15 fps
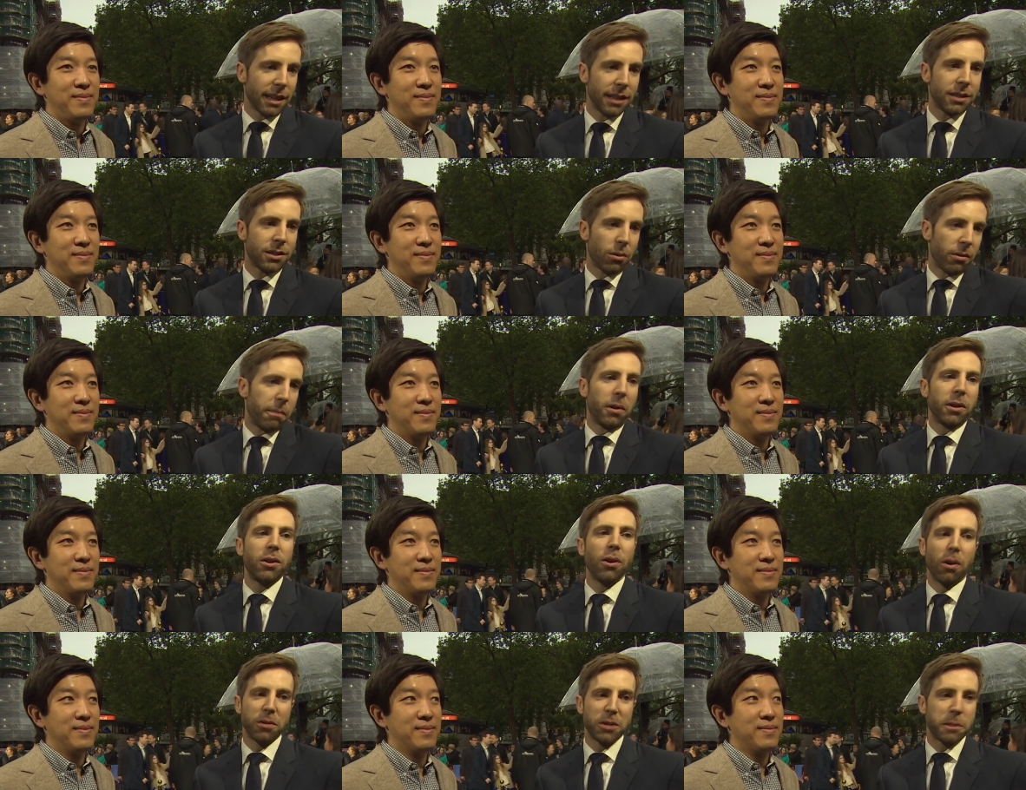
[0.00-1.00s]
Speaker 1: and sort of putting your
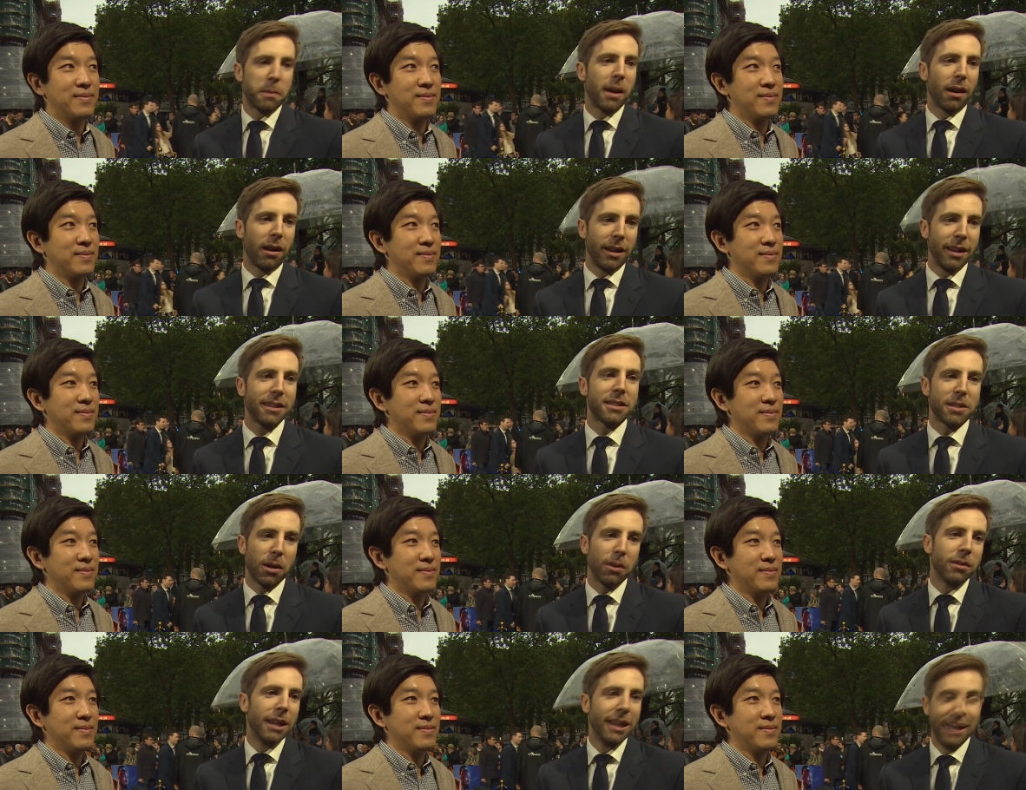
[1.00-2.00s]
own spin on it. So
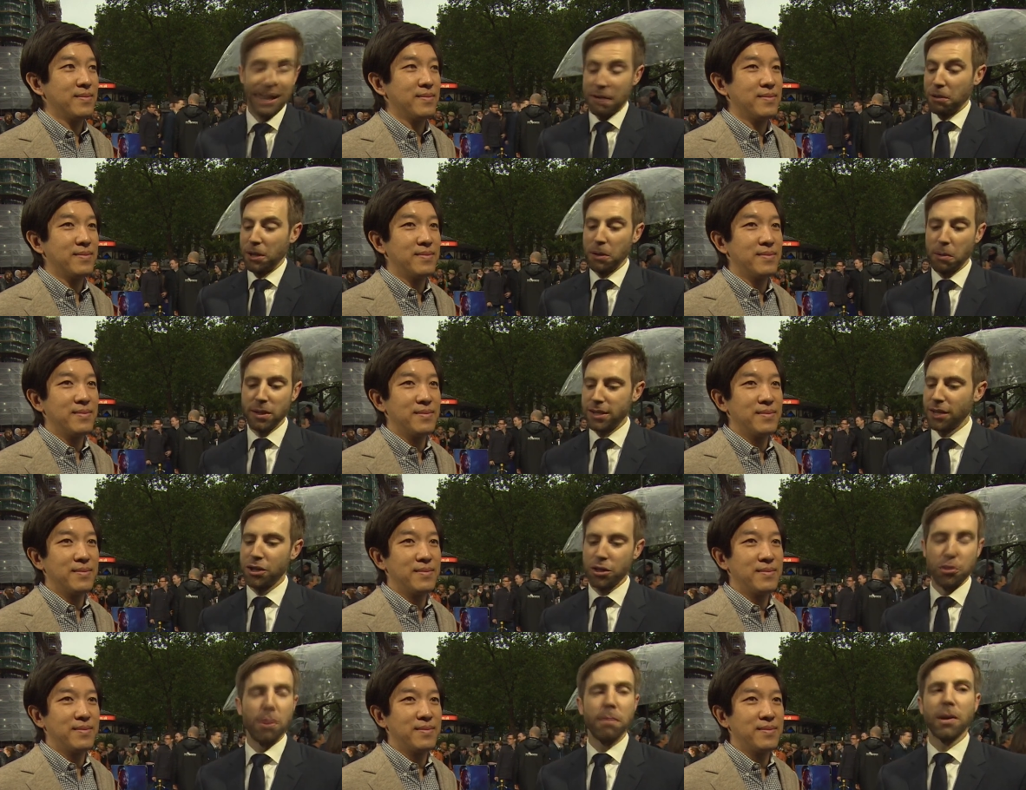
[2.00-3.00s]
it really was such a
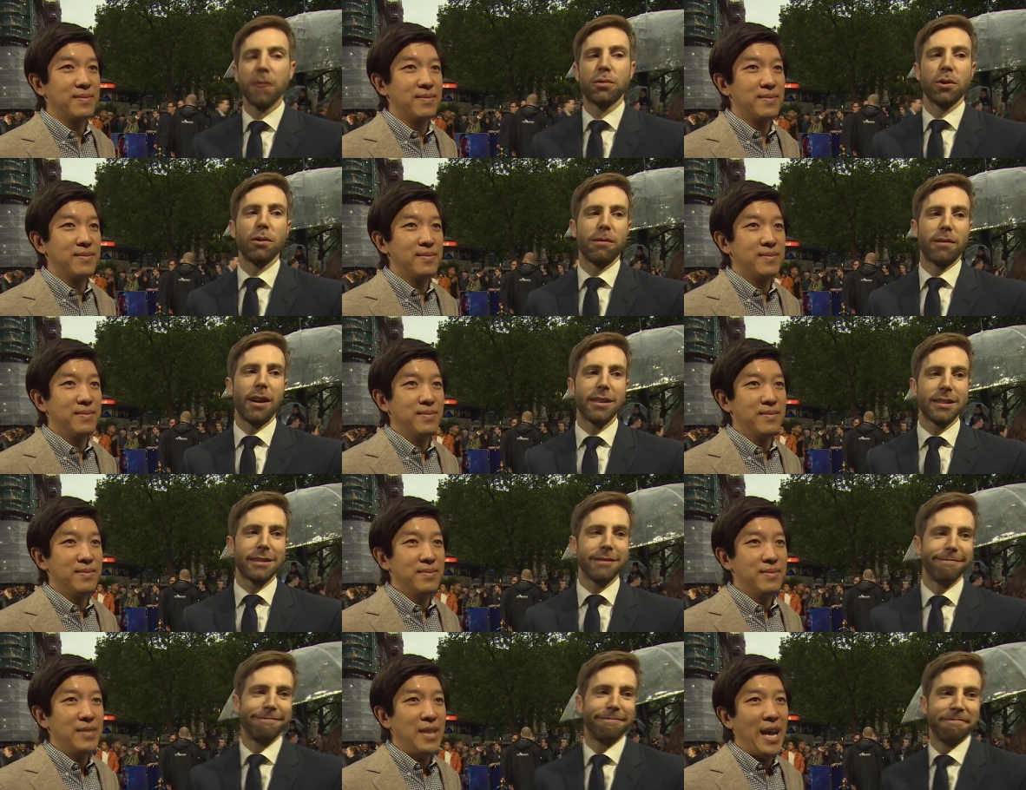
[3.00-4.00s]
dream come true for us.
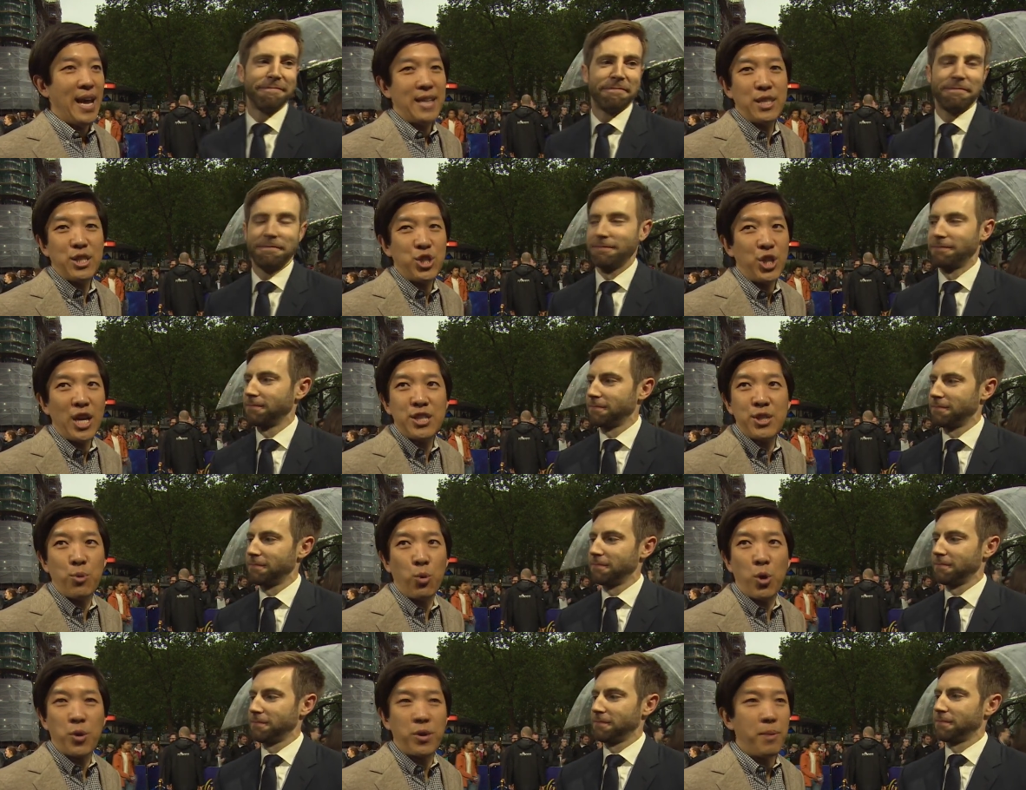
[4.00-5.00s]
Speaker 2: There's a chance to
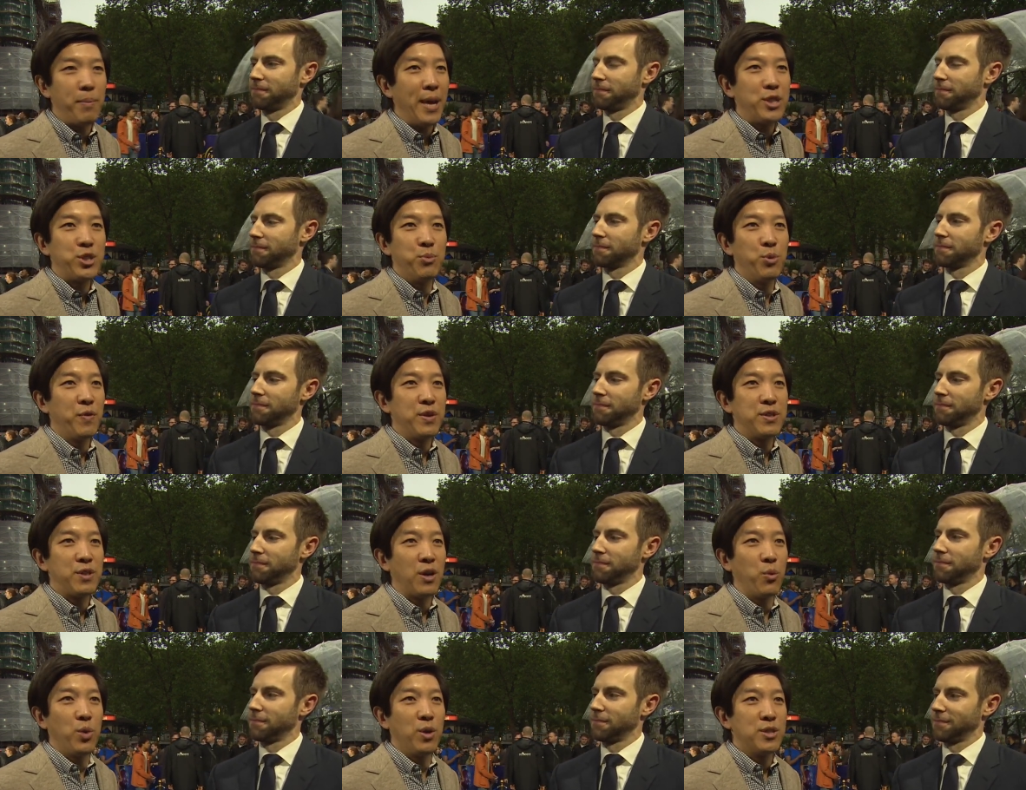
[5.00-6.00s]
work with a major movie star,
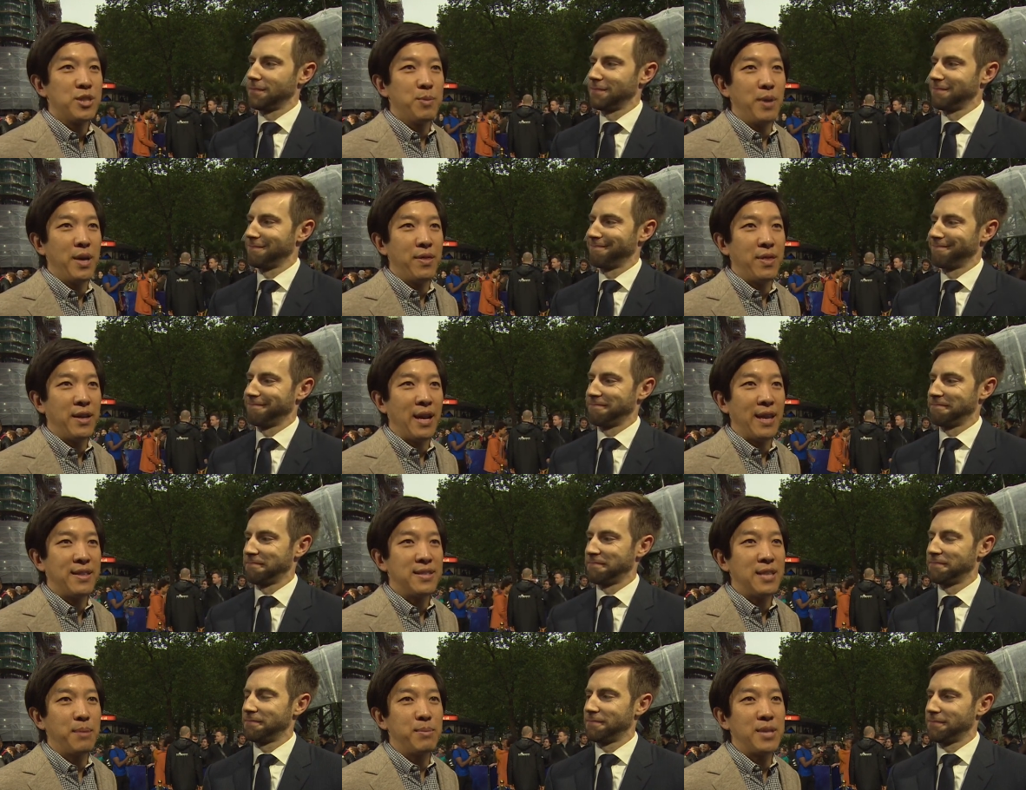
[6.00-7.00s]
Will Smith, and at the
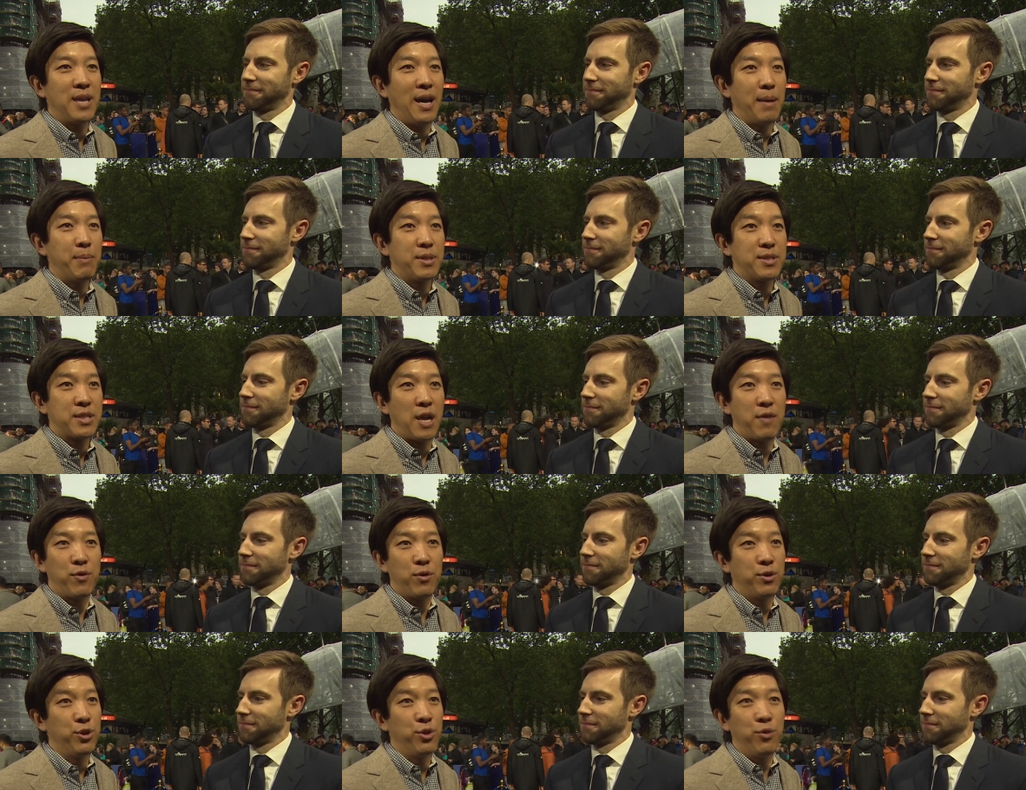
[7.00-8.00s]
same time discover
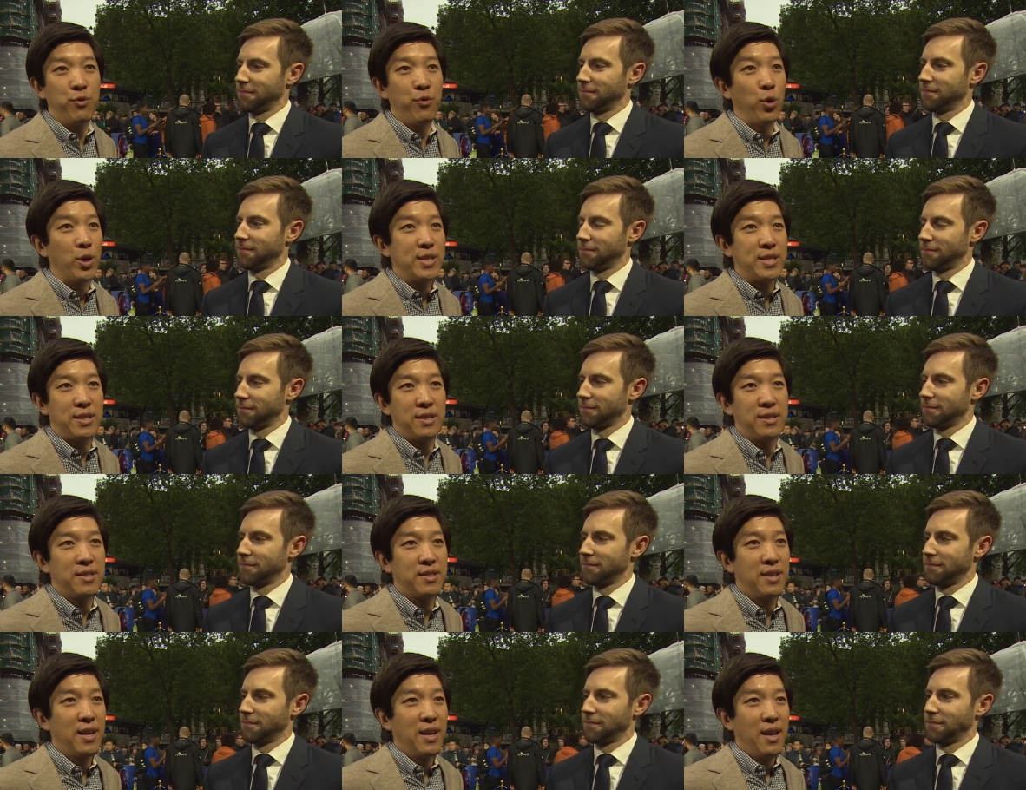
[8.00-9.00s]
new voices,
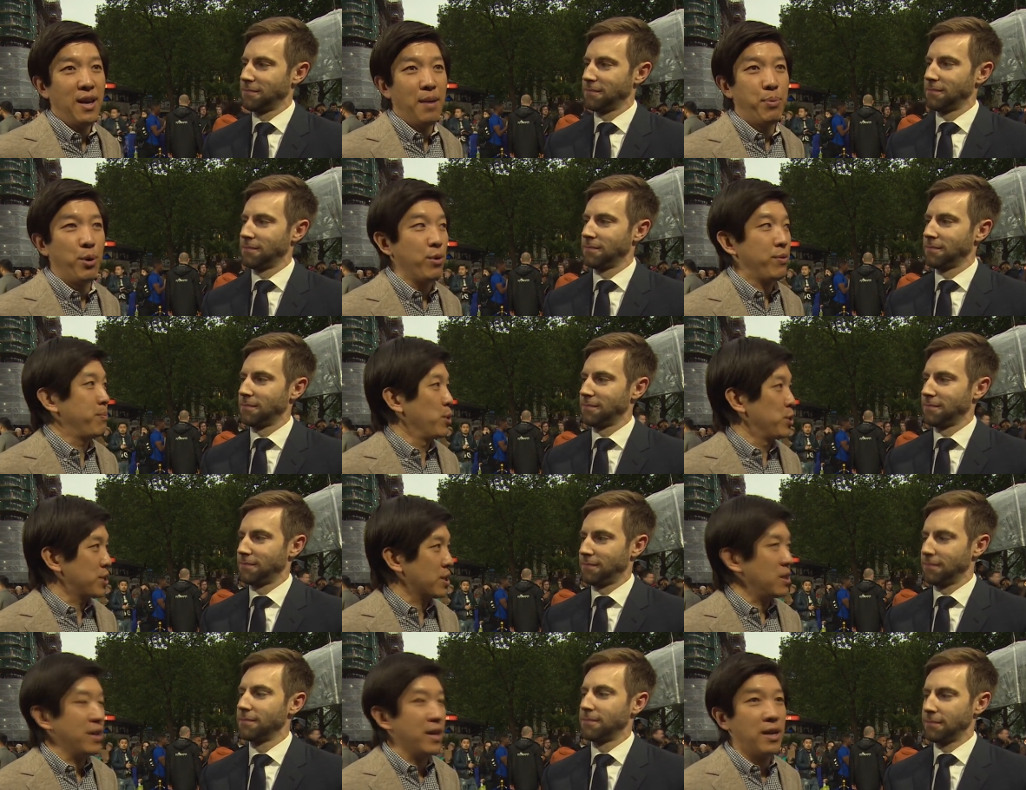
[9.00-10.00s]
both
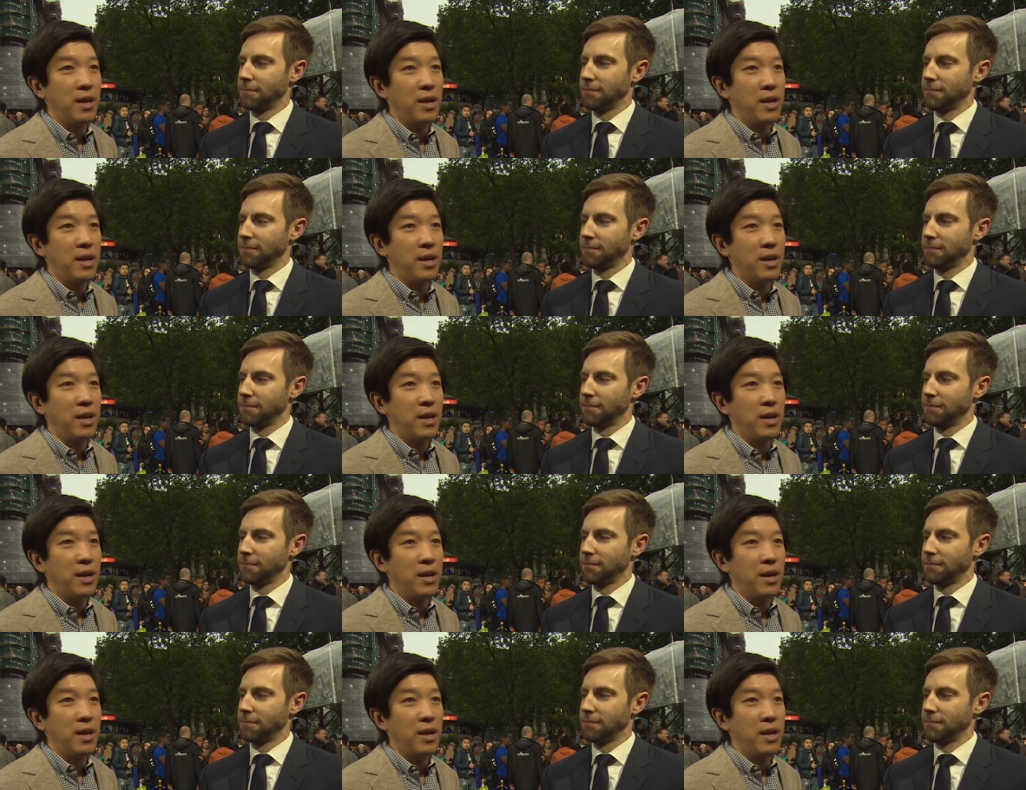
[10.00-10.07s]
musically